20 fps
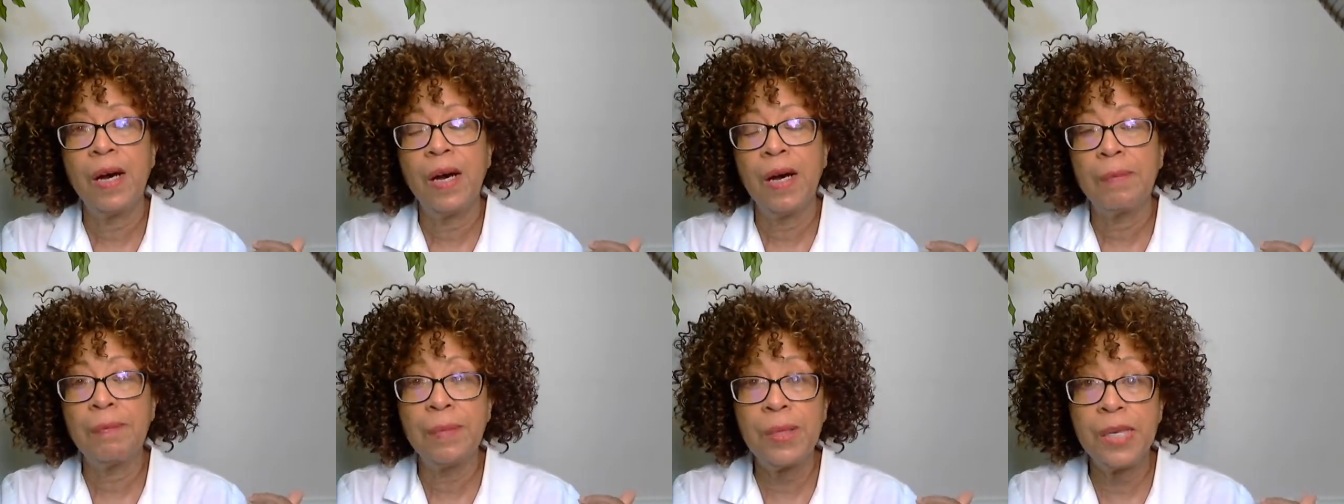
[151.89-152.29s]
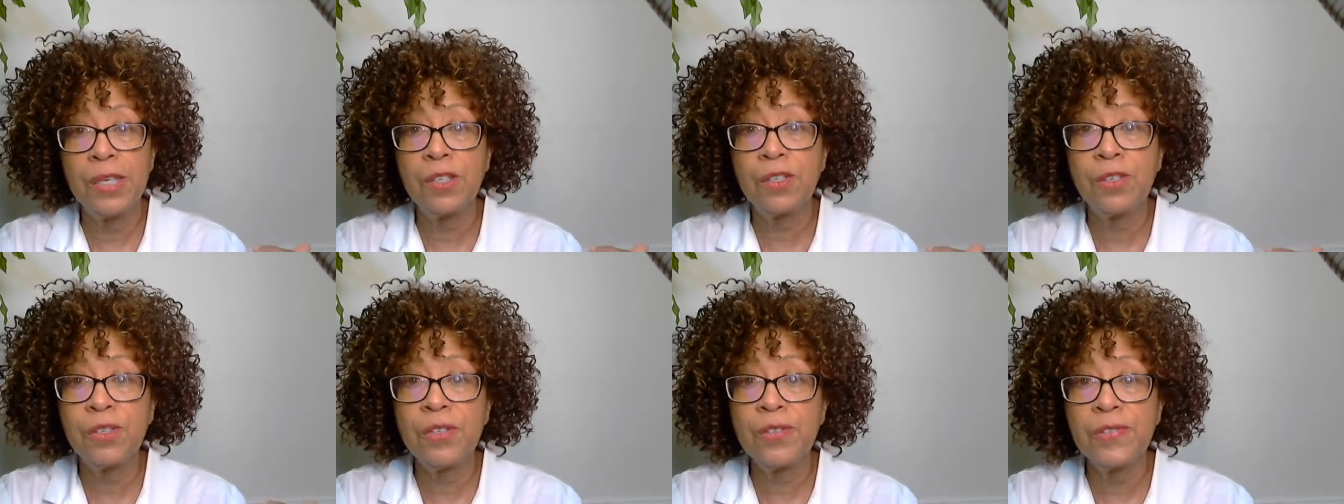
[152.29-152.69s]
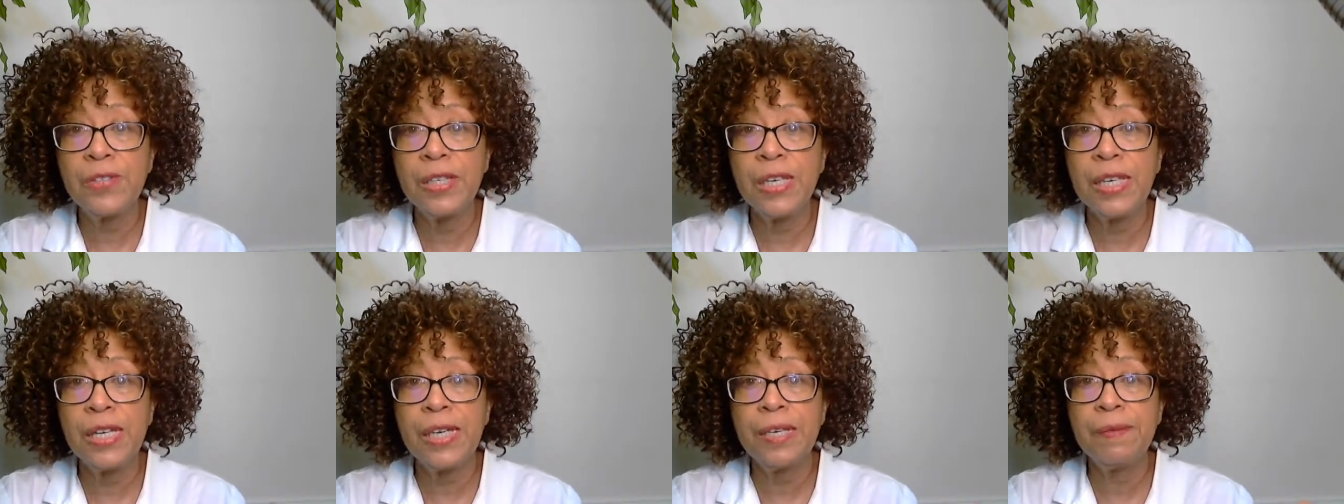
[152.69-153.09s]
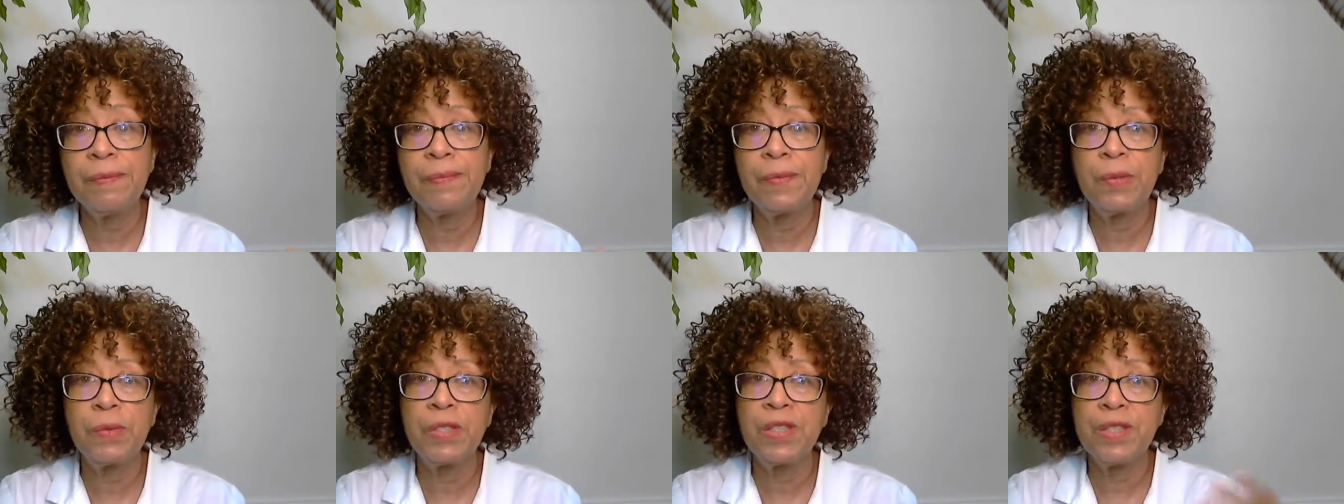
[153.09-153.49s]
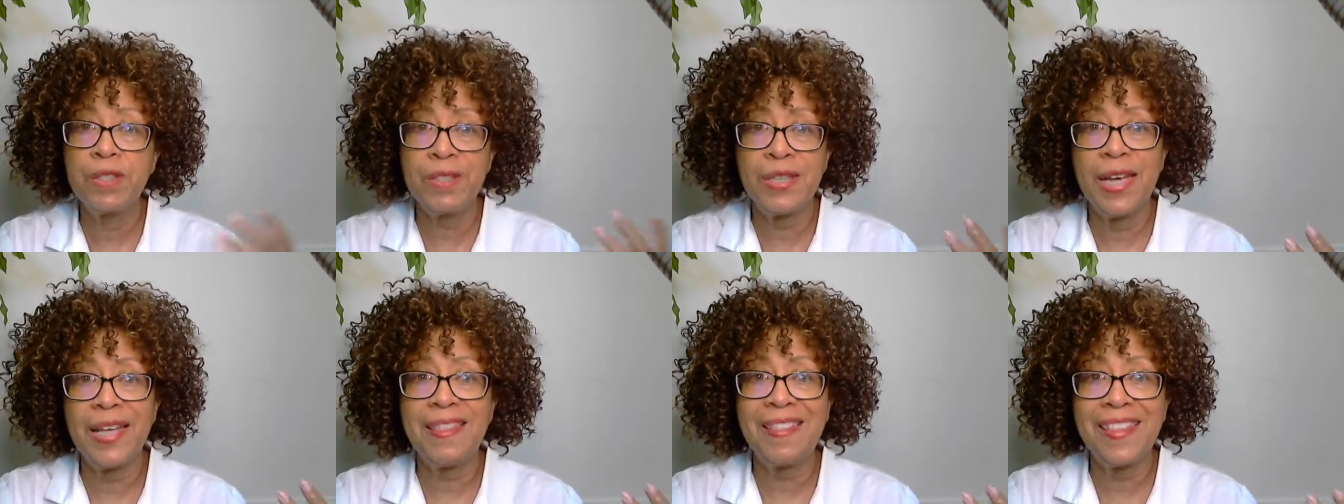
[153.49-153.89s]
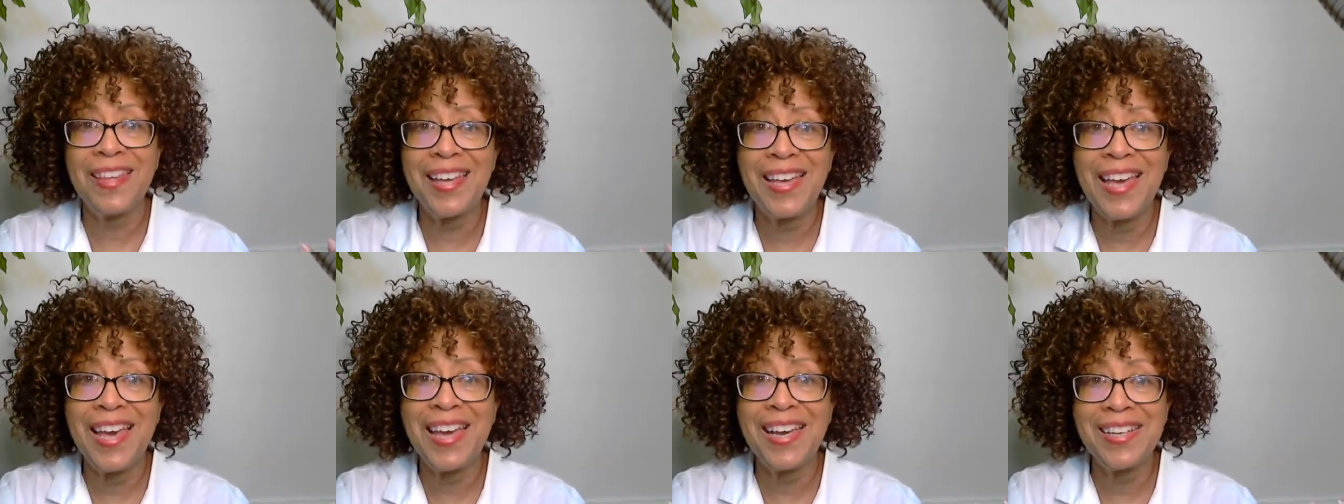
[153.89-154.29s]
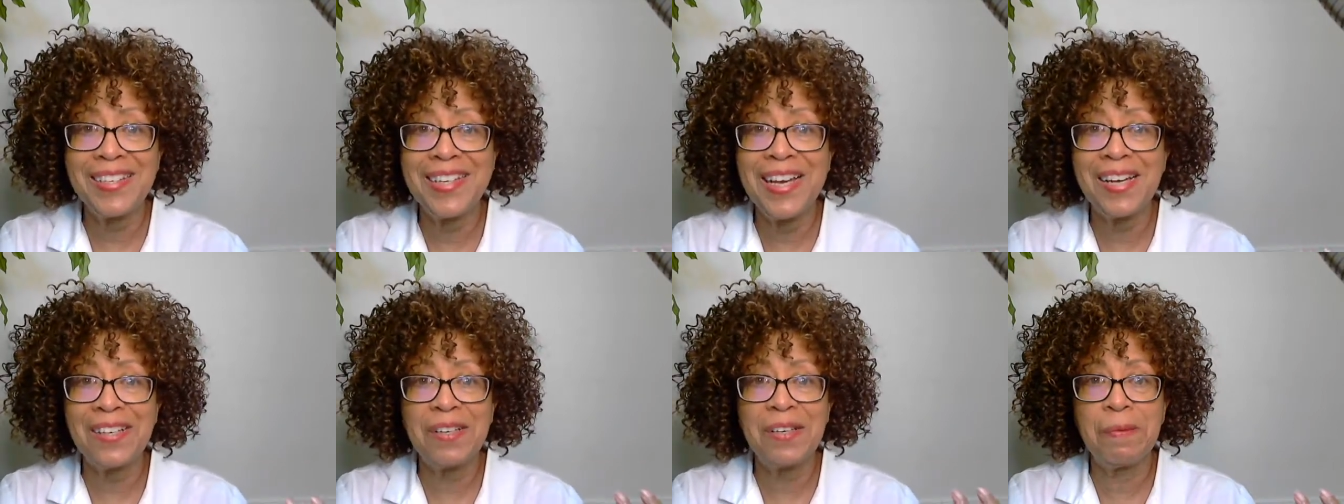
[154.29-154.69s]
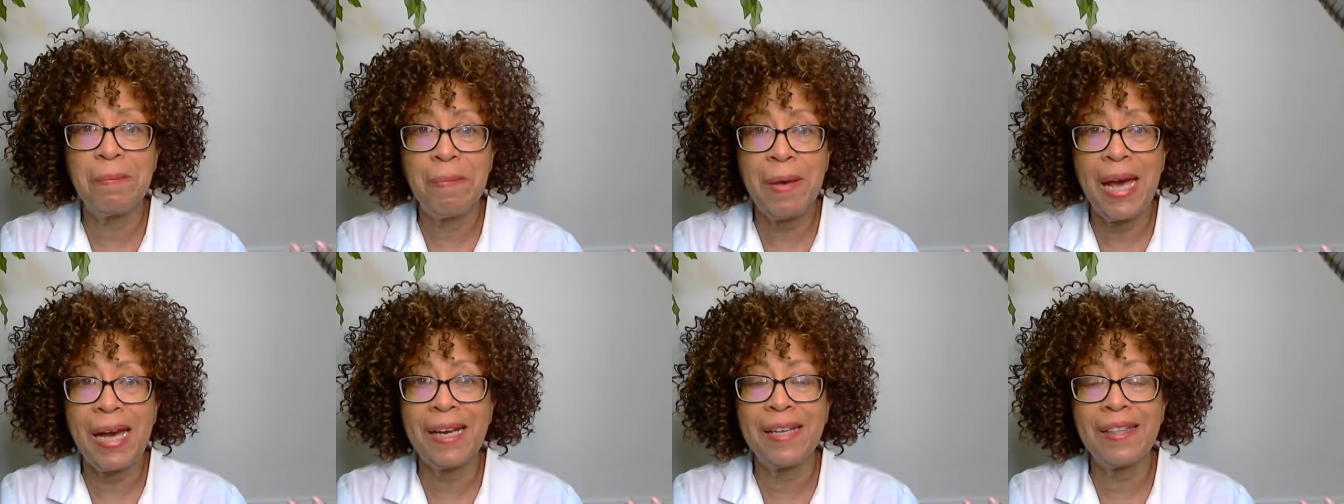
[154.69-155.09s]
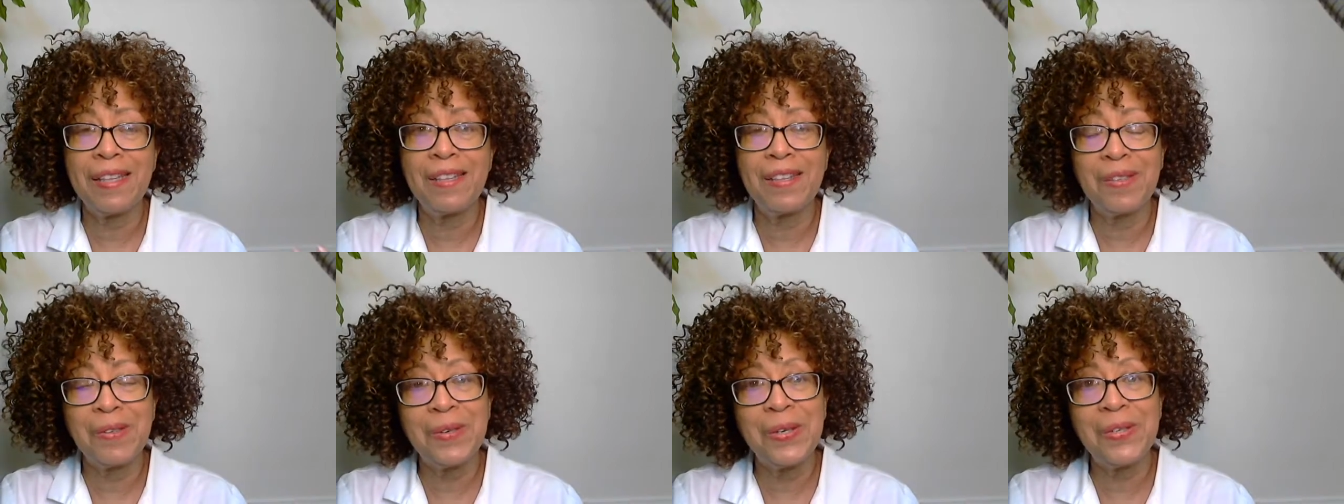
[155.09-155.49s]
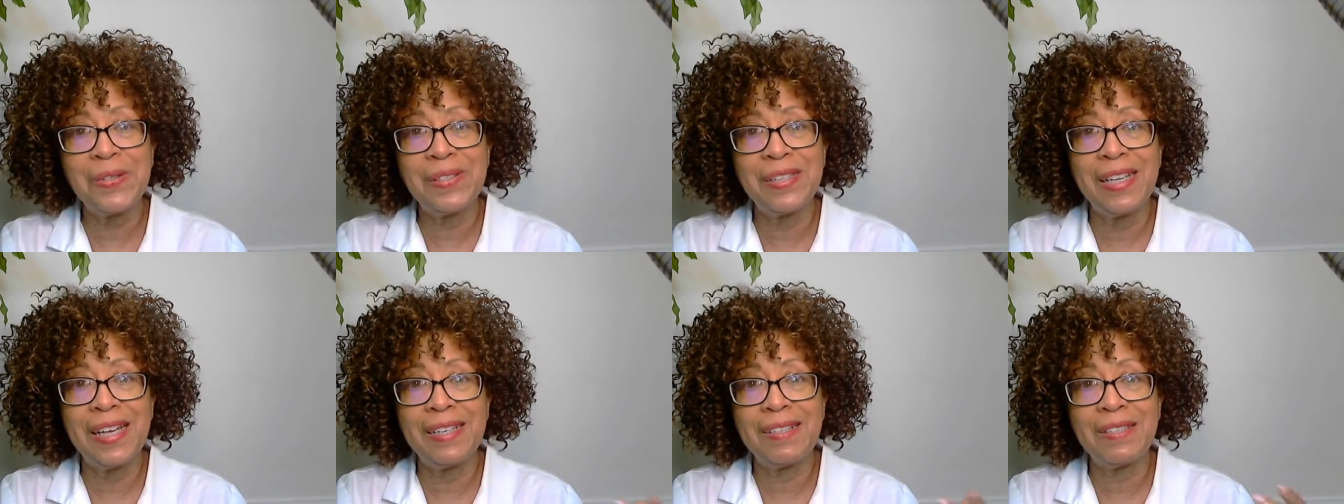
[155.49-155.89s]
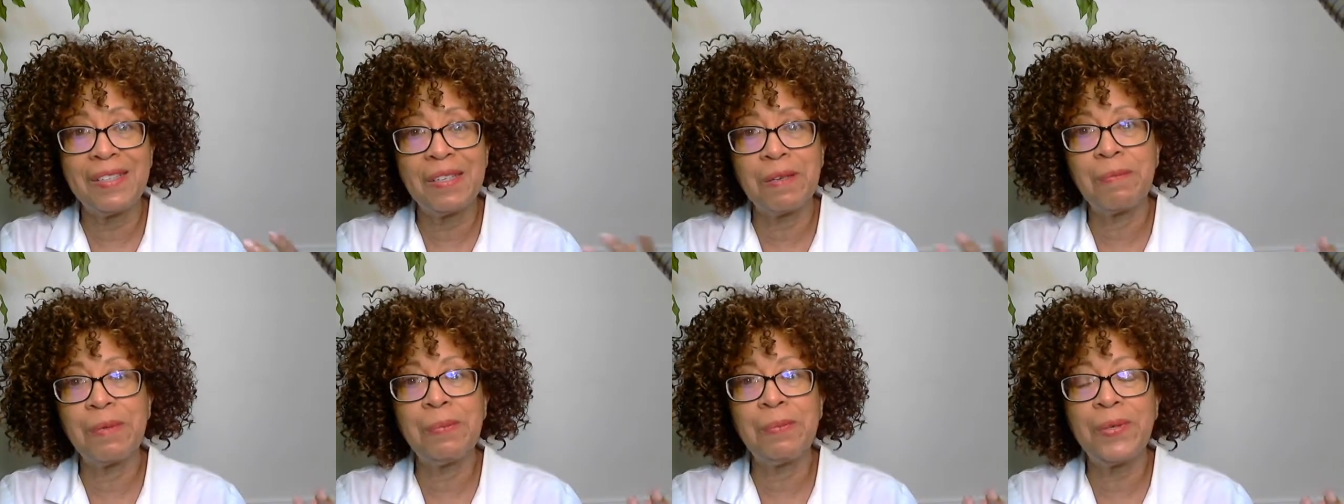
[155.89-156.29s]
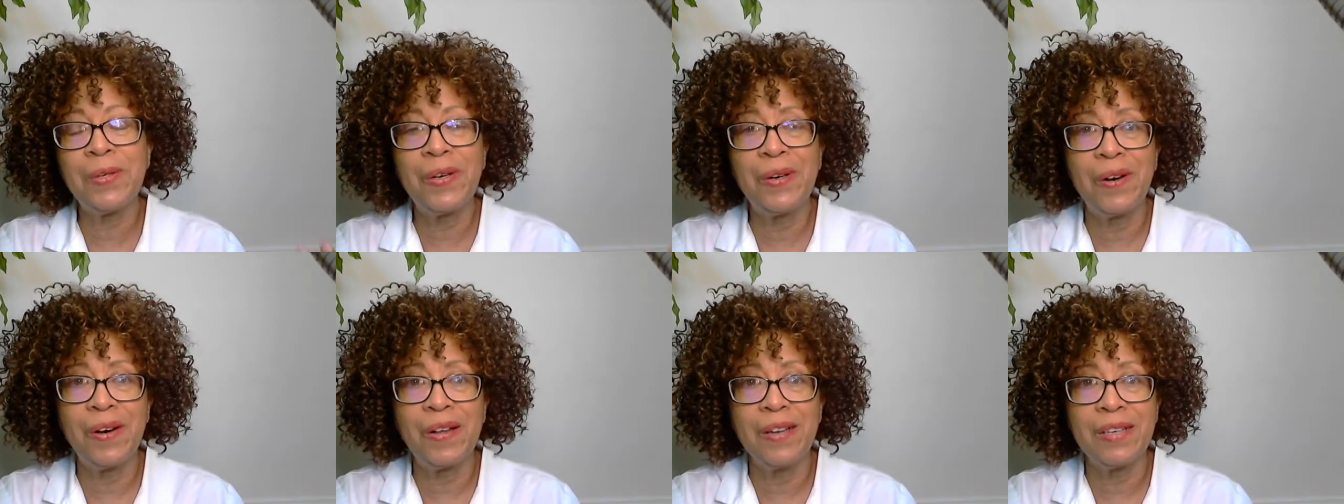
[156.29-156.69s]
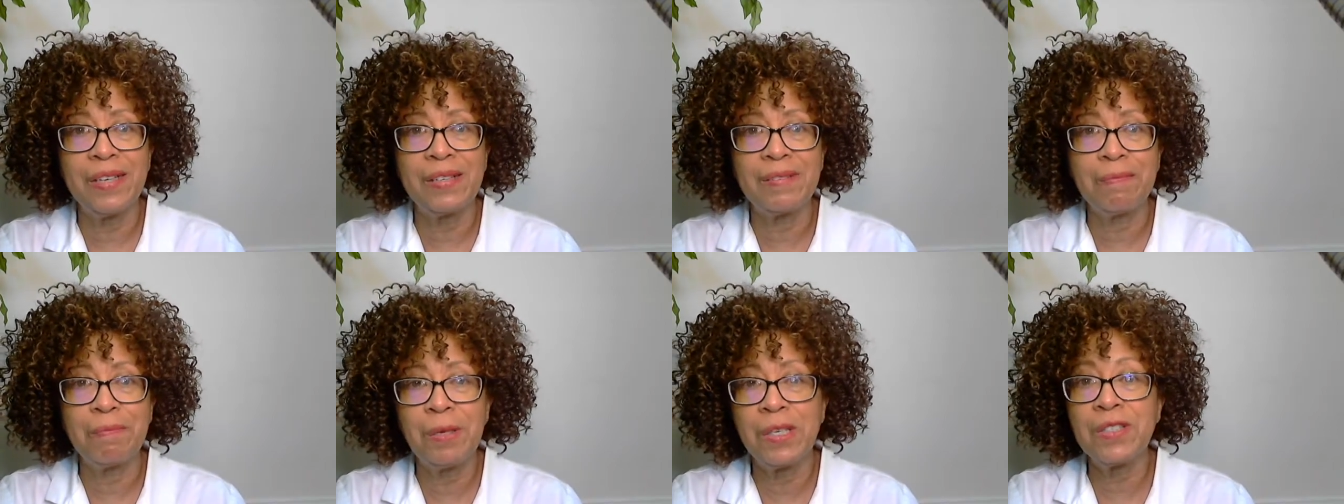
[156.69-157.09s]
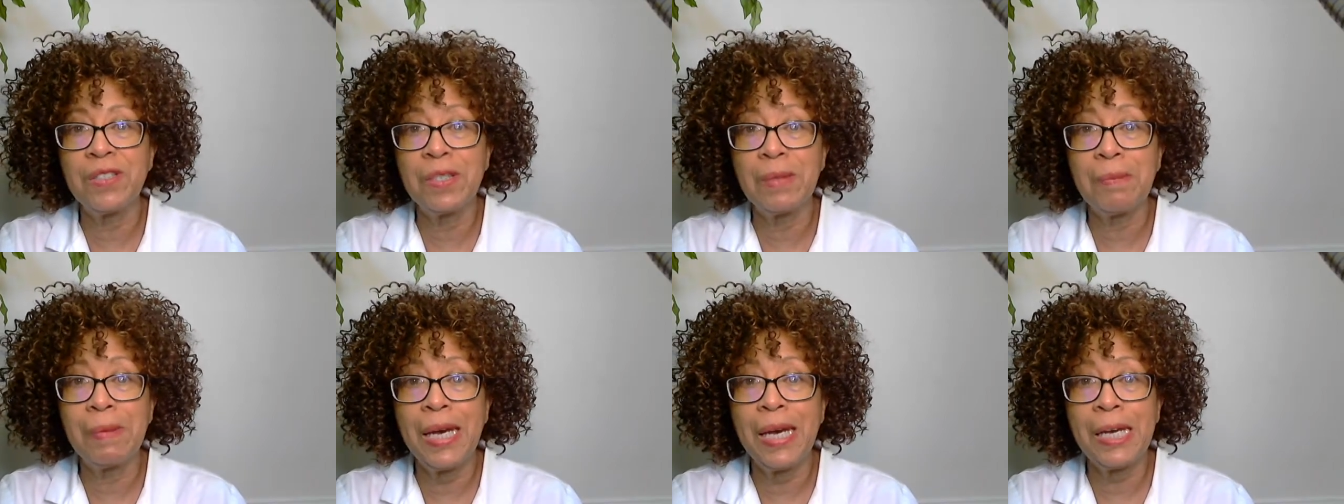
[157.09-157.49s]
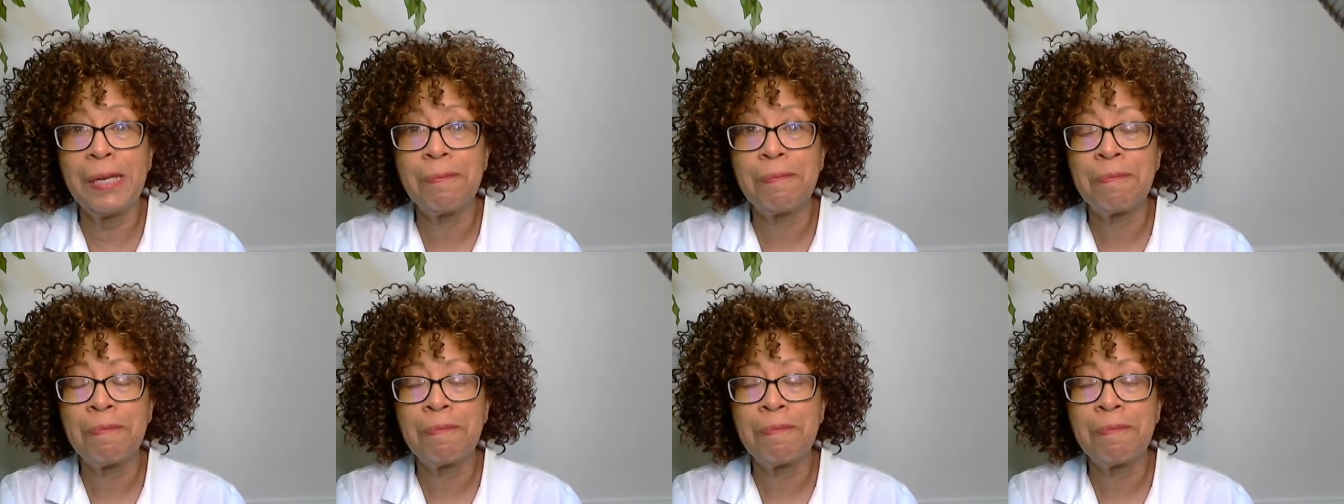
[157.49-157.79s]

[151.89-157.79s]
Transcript: a big uvula, which is that thing hanging down in the back of the throat that some people call a punching bag,